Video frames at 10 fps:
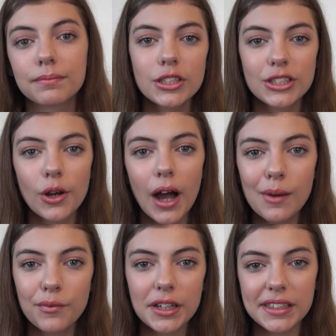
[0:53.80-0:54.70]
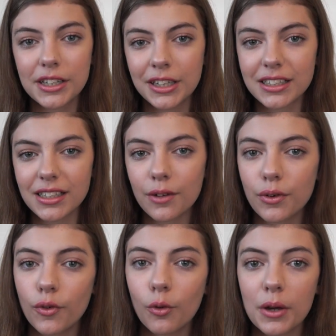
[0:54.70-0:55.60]
So I'm firstly gonna start
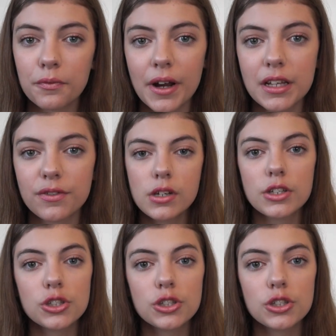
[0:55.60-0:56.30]
off with all my friends.